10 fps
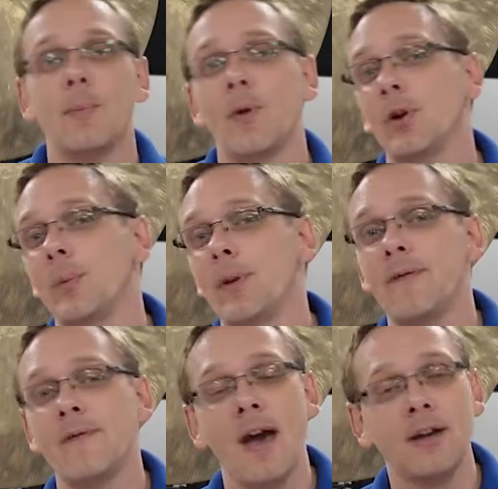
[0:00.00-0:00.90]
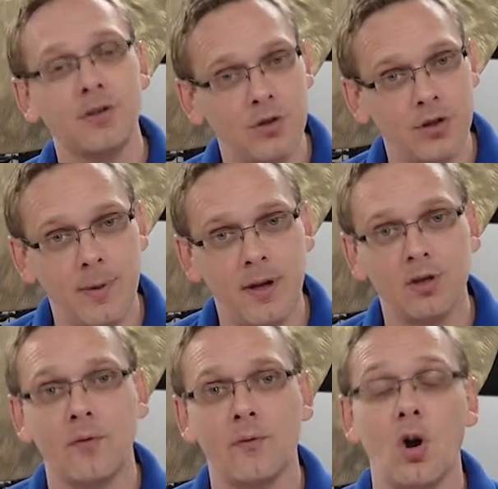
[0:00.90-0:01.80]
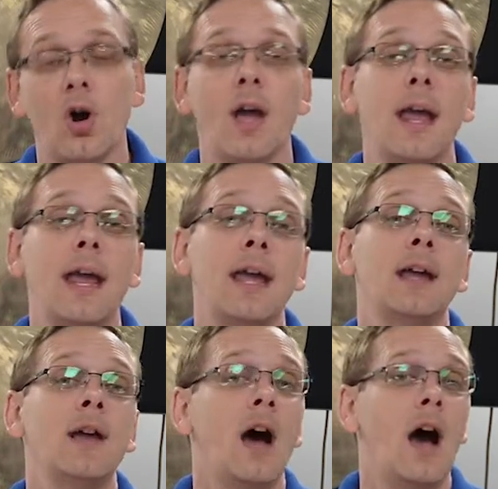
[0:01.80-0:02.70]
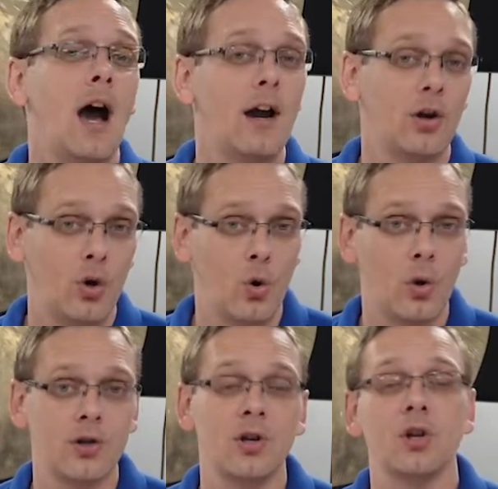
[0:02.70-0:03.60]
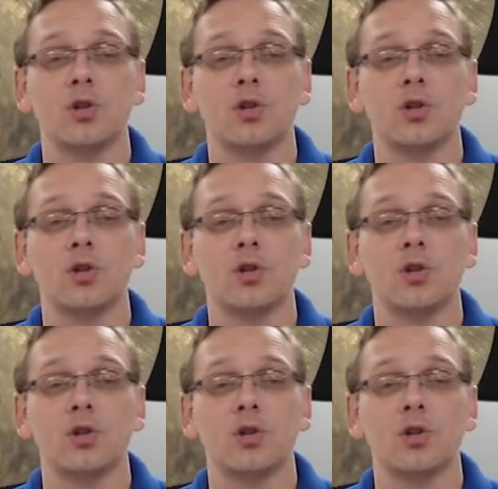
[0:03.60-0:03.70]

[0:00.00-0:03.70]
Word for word: They're going to be faster speeds overall and higher cores.